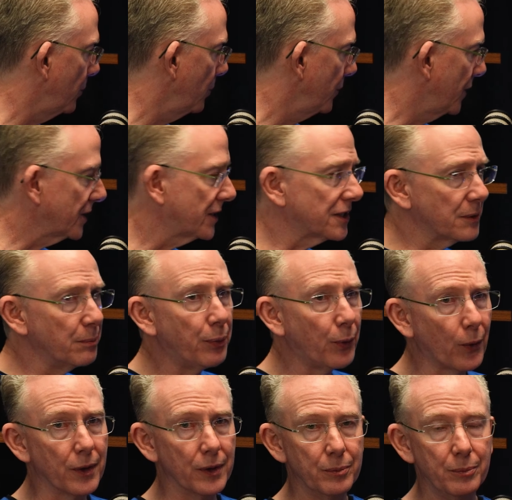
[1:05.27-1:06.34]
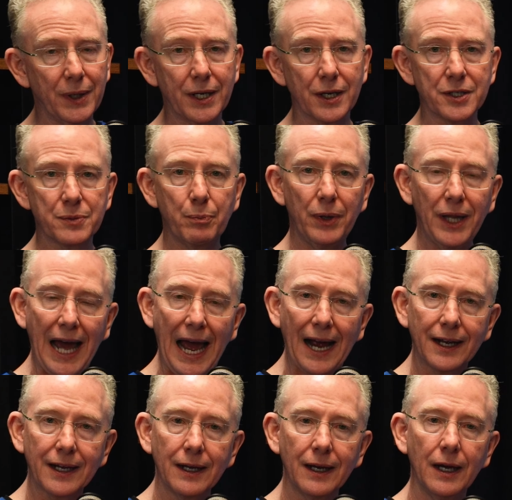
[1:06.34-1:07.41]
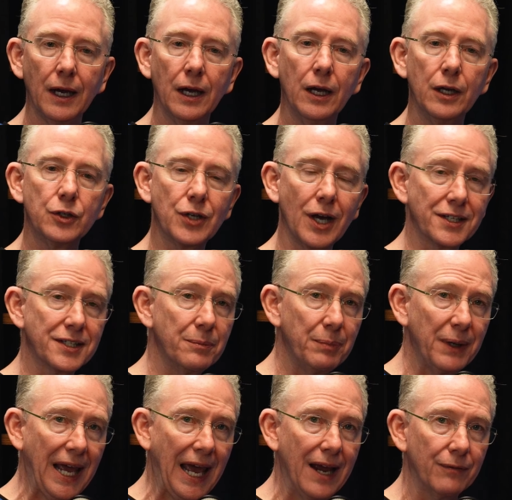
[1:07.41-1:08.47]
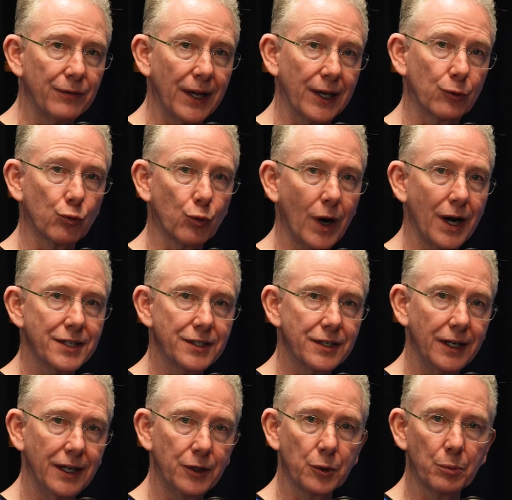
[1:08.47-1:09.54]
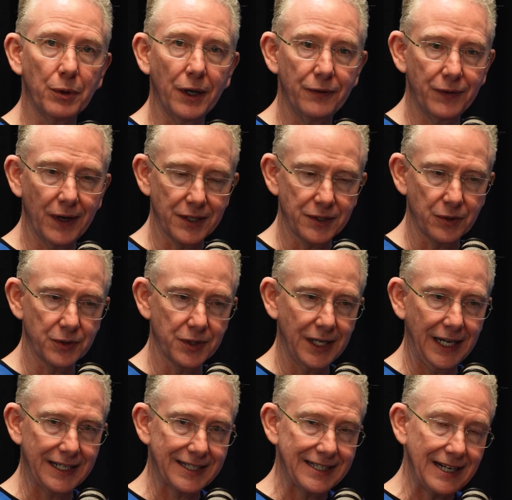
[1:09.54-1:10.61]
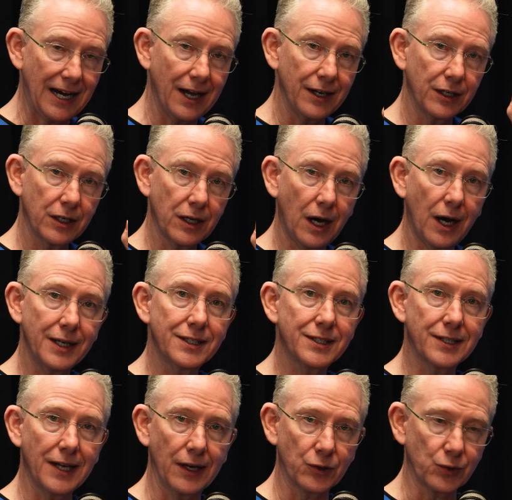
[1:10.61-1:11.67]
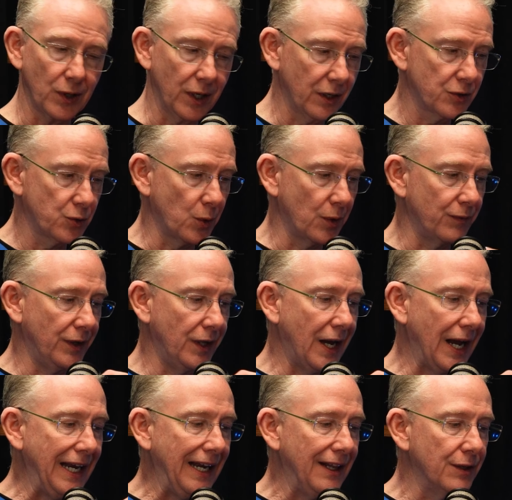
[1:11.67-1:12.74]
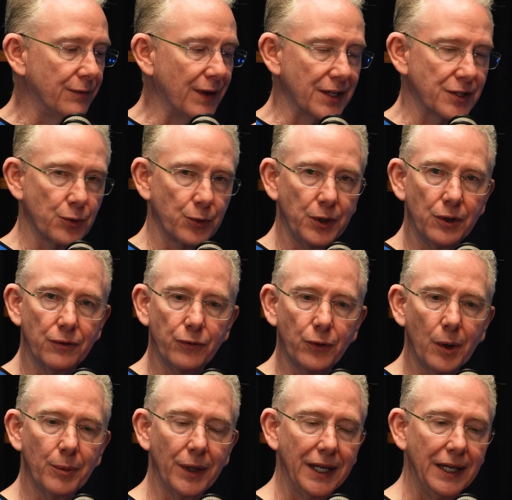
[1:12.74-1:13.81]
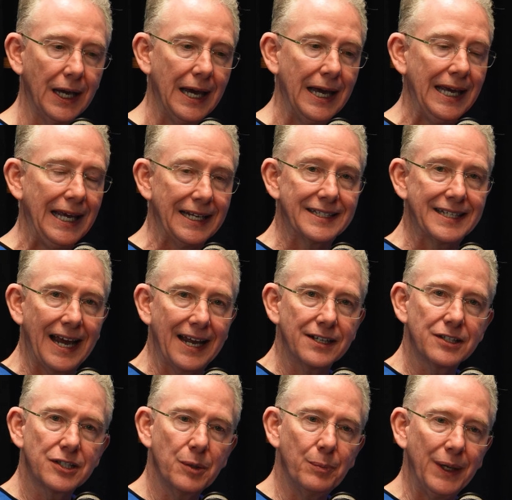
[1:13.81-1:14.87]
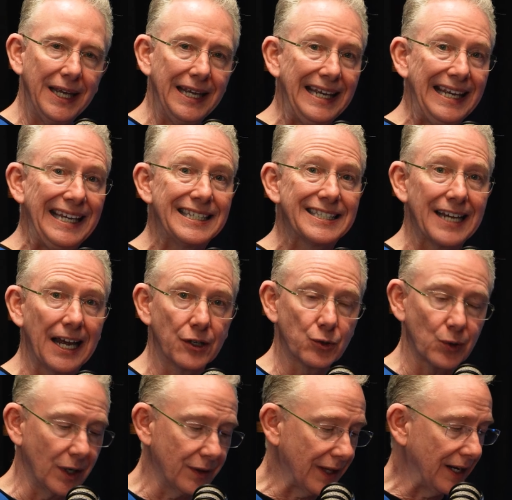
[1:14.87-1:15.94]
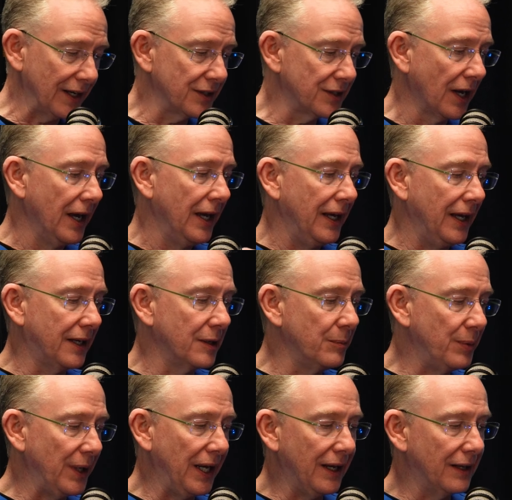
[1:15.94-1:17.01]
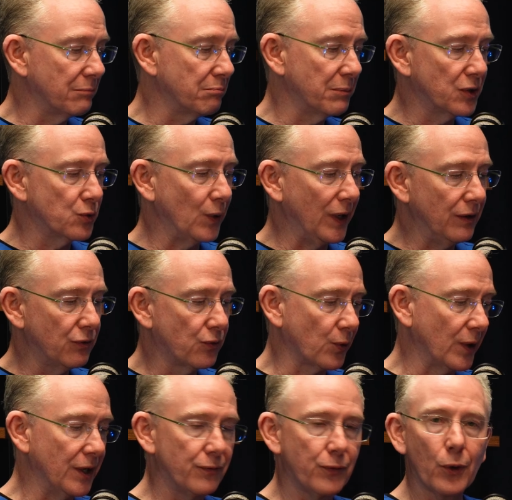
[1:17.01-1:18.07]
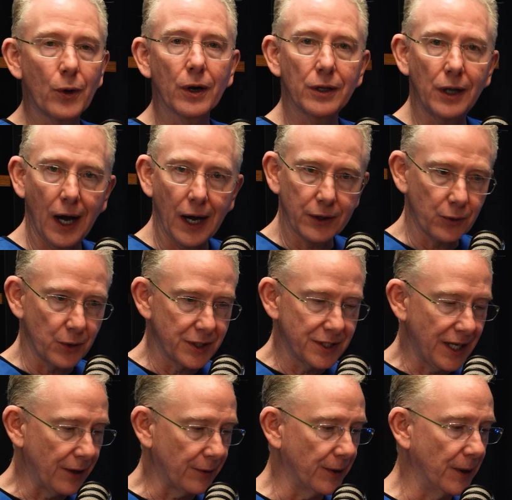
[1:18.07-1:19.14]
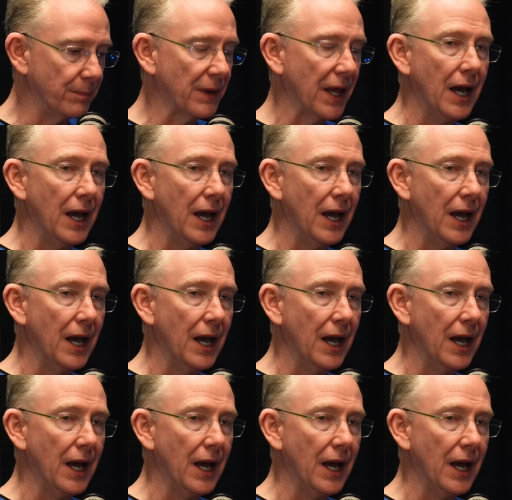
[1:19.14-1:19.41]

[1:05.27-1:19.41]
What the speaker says: This is important because plaque doesn't behave like rust in your blood vessels. It's not concentric, sort of lining the vessel uniformly. It tends to be eccentric. That is, it can be at between 3 to 4 o'clock or et cetera.